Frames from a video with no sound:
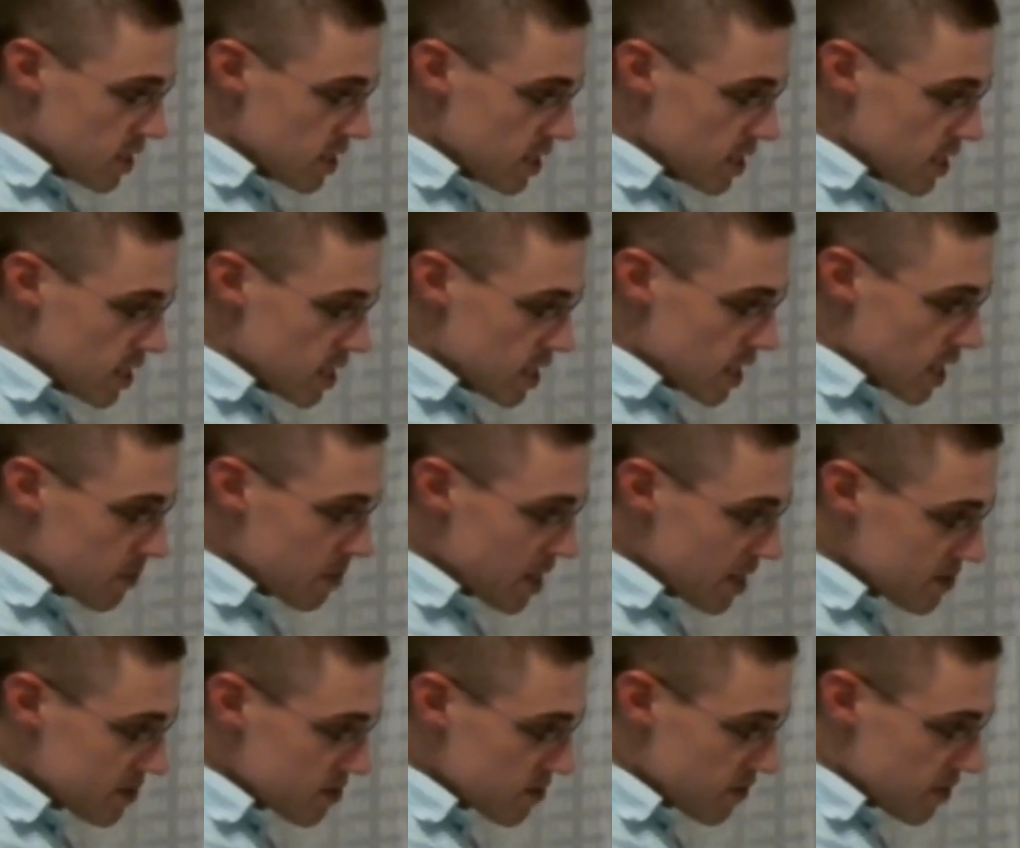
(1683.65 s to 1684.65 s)
I'm
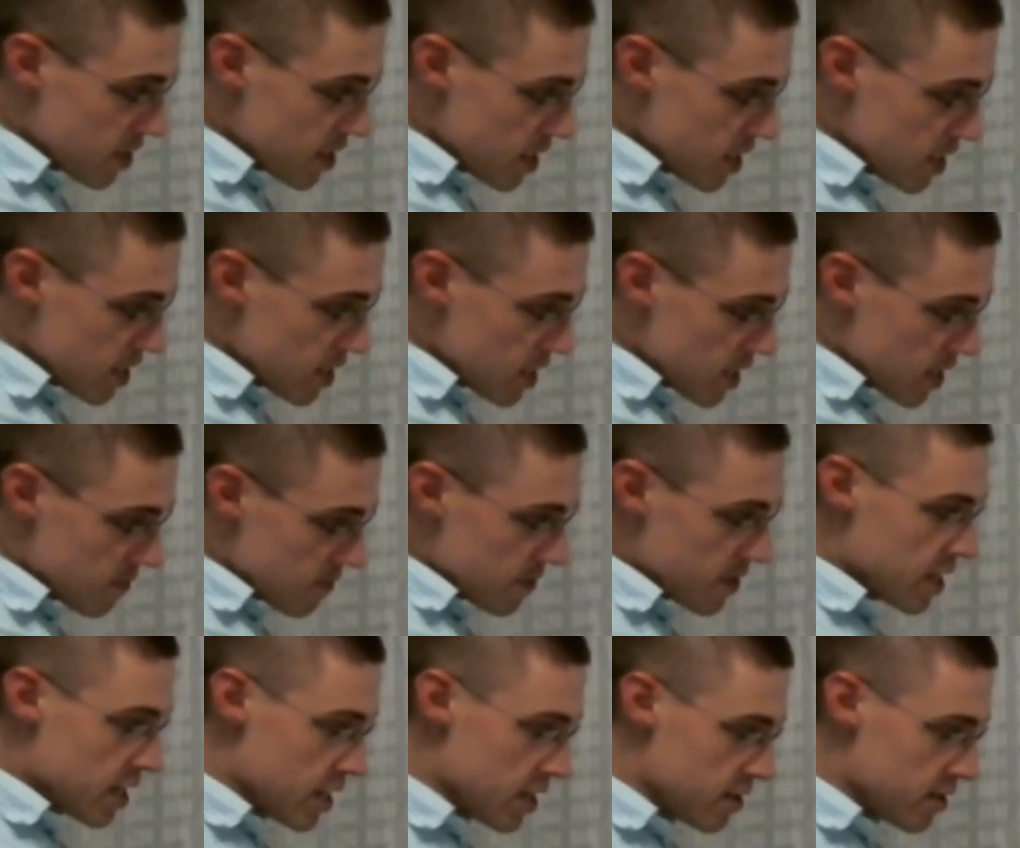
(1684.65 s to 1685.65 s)
asked to find
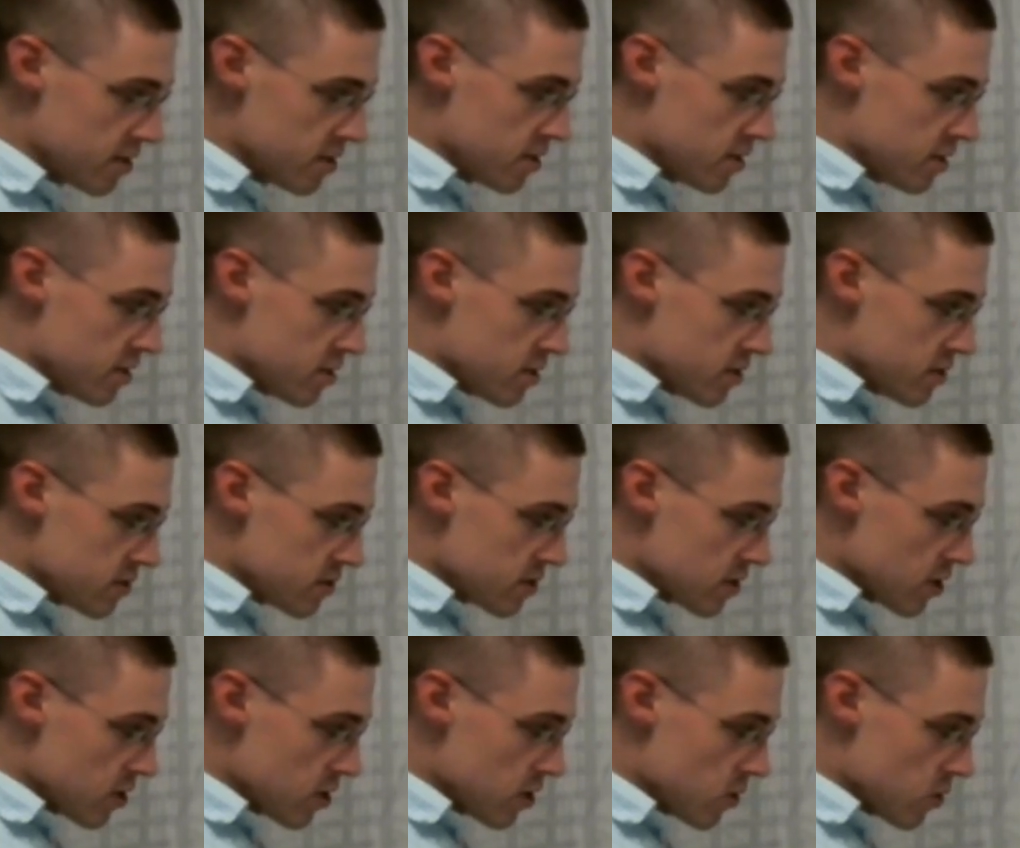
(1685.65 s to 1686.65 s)
Fn,
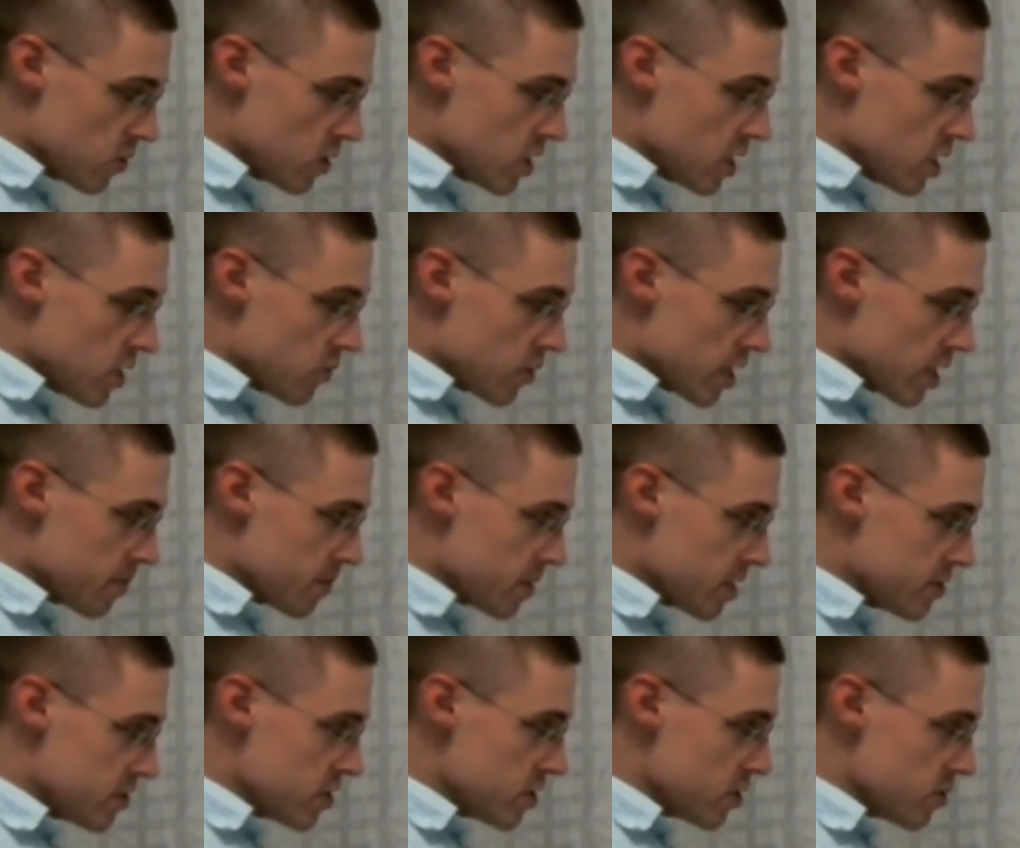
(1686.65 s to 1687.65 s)
so what I'm going to
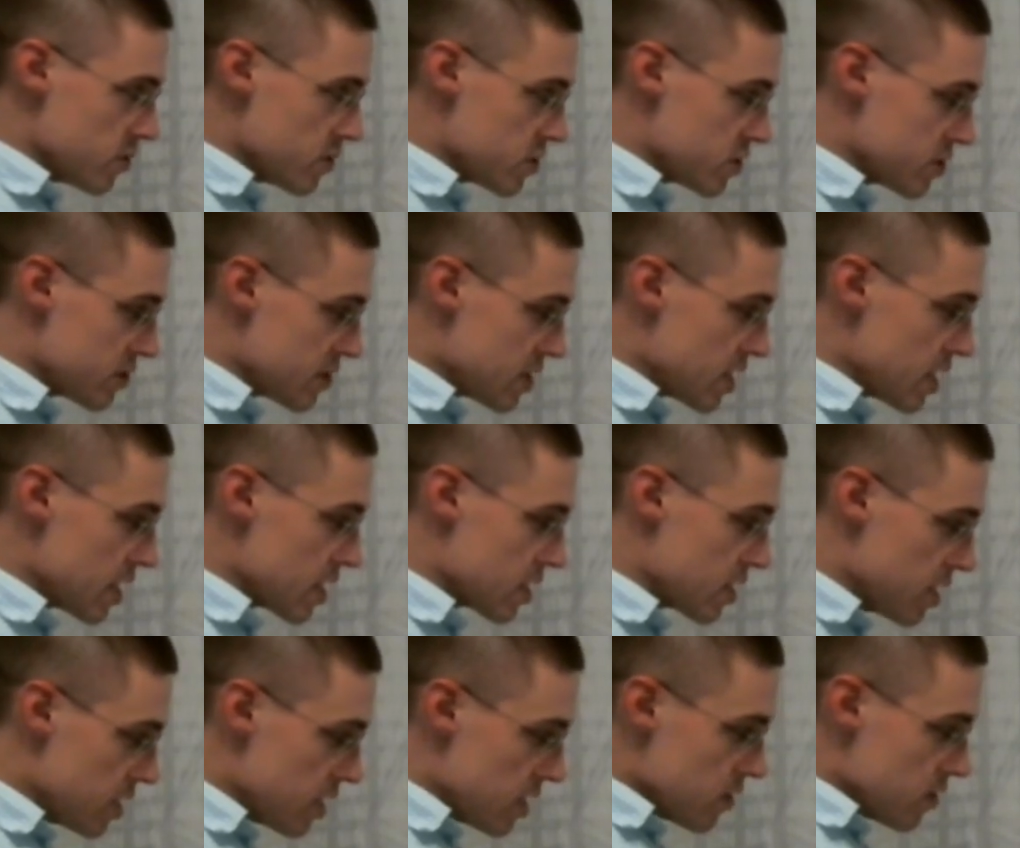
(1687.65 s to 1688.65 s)
do is just take
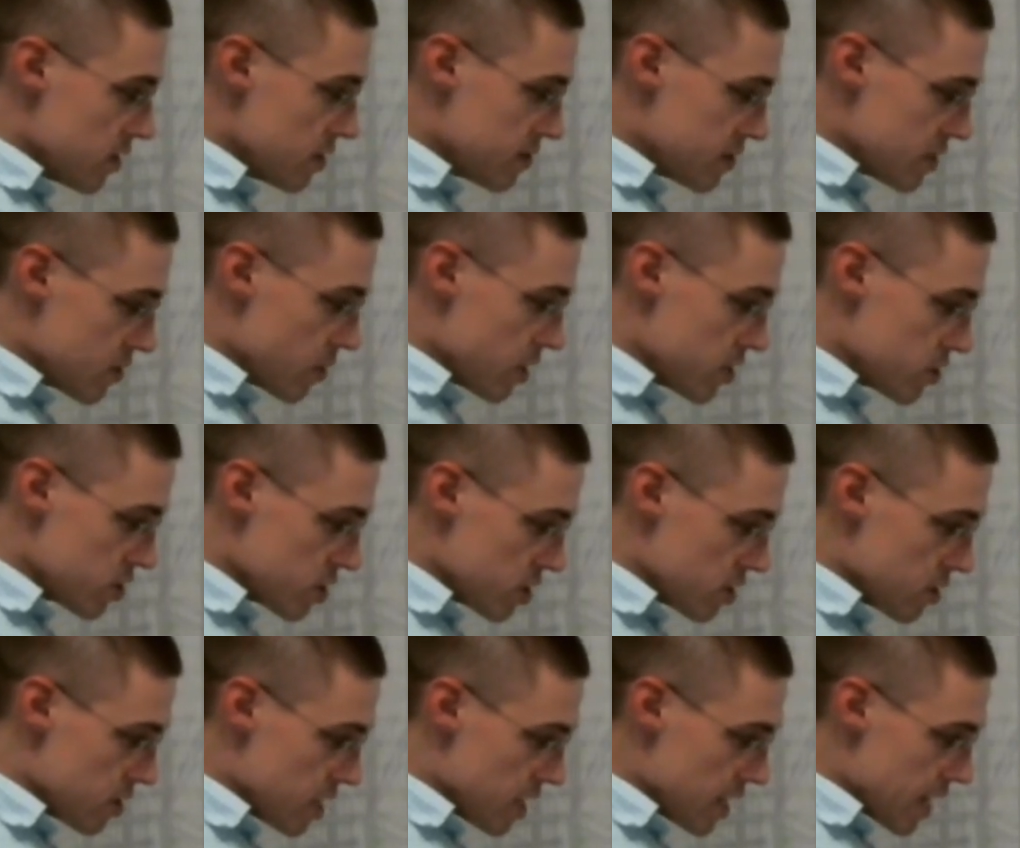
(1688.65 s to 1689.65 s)
this
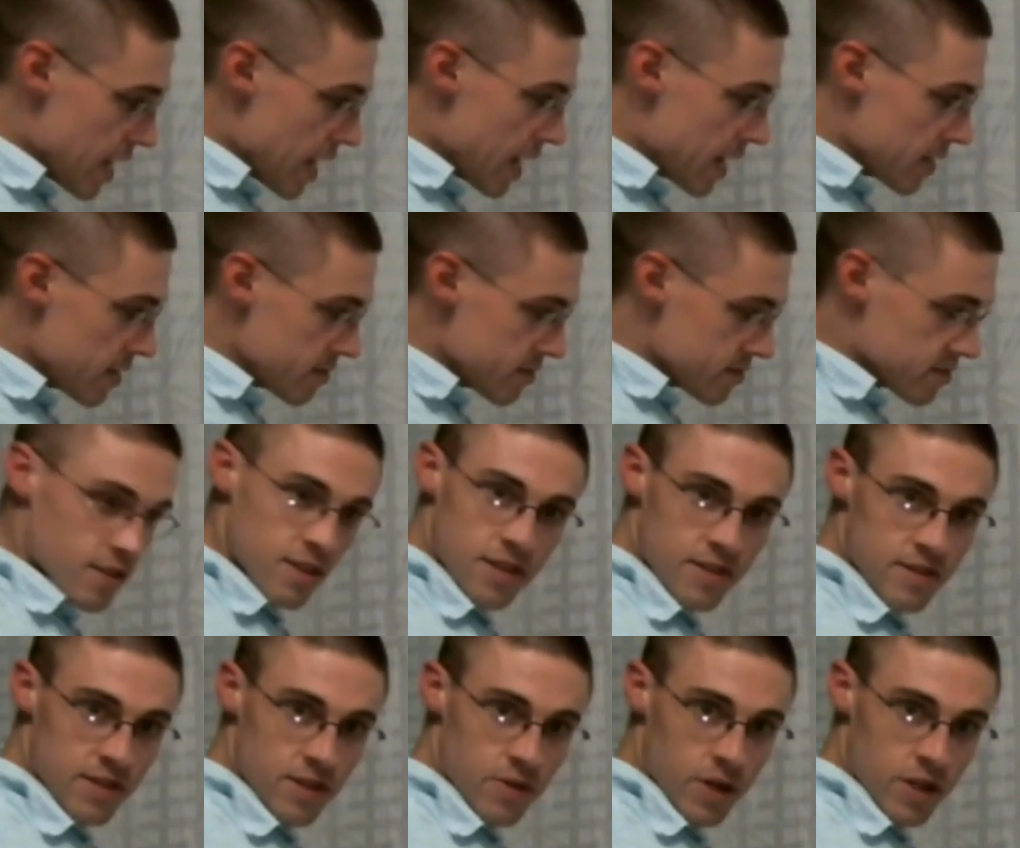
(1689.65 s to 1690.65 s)
equation and add it to this
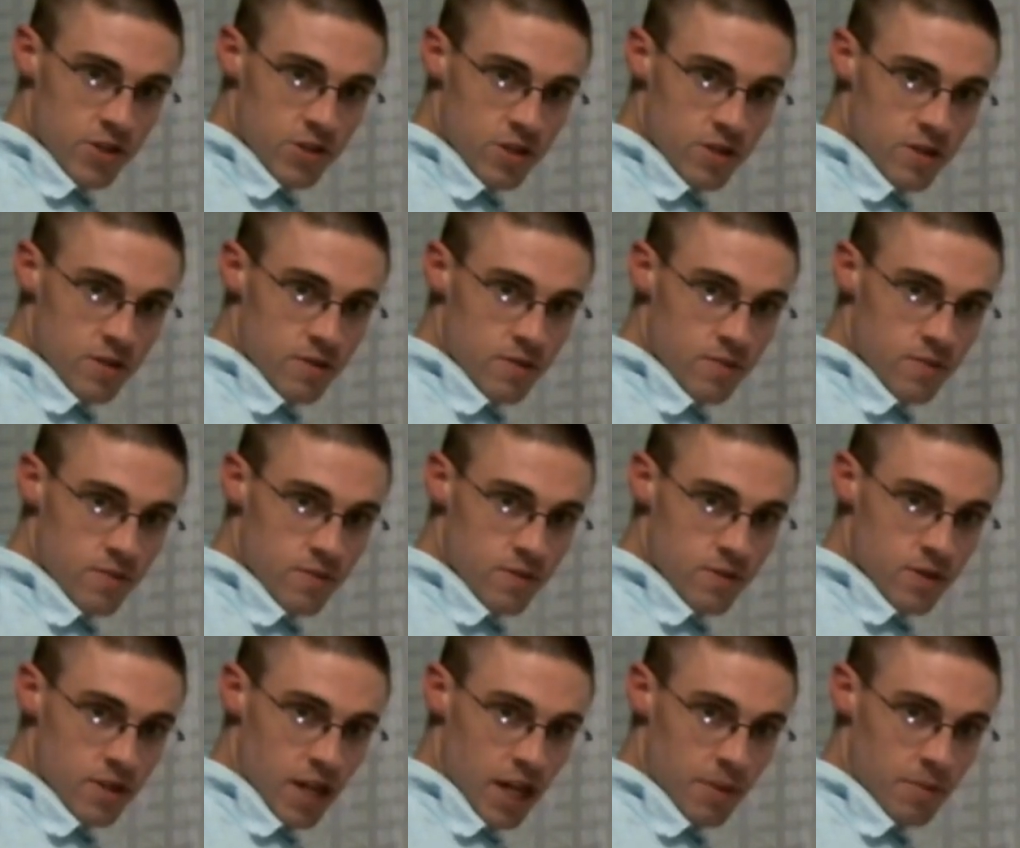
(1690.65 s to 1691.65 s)
equation.
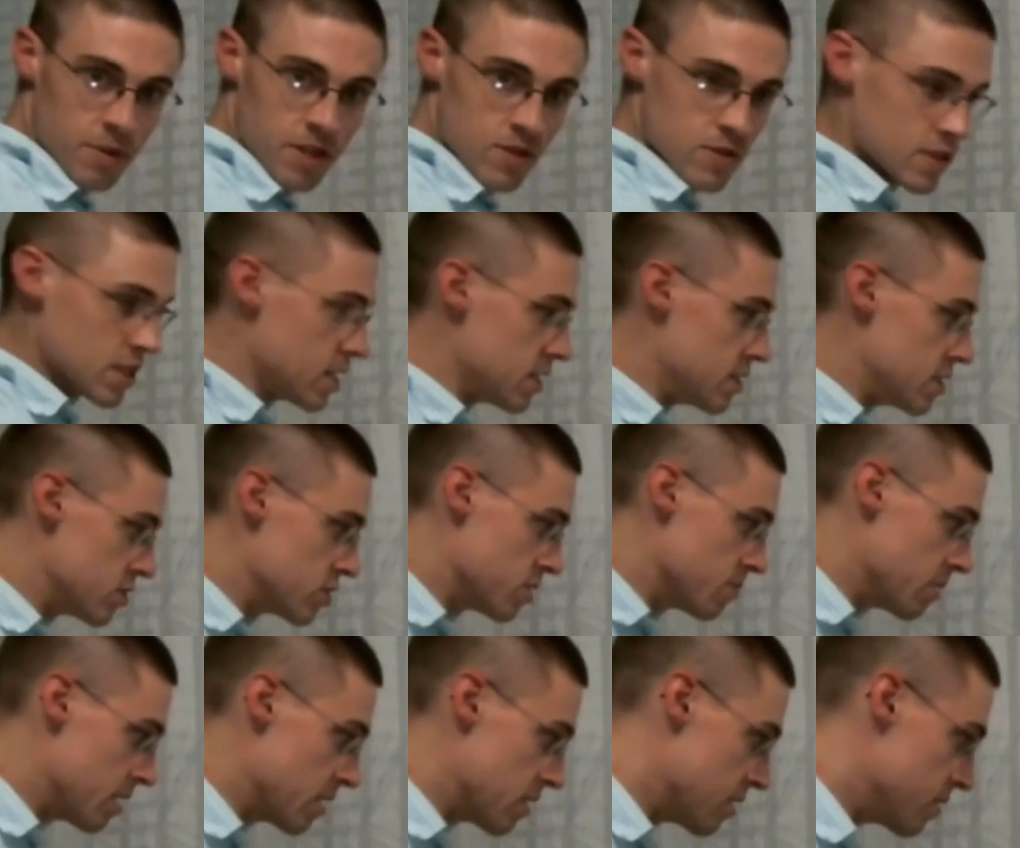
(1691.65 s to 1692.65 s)
Okay, I'm going to use the addition
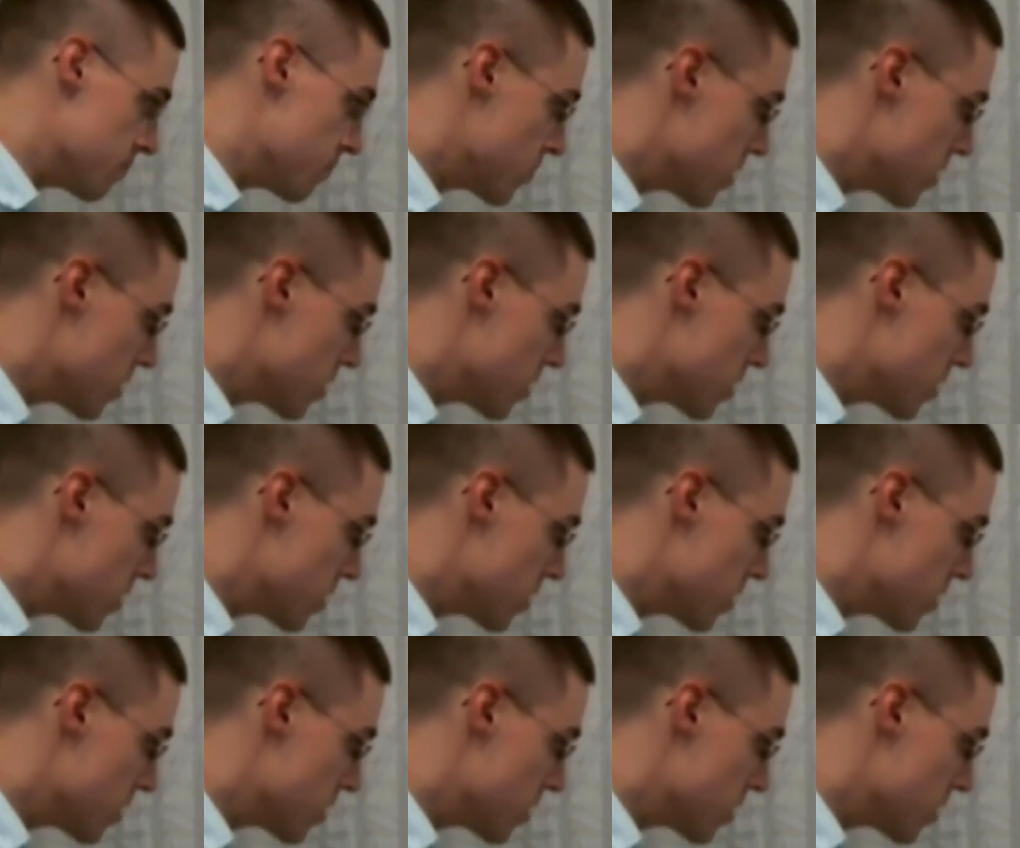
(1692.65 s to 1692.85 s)
method.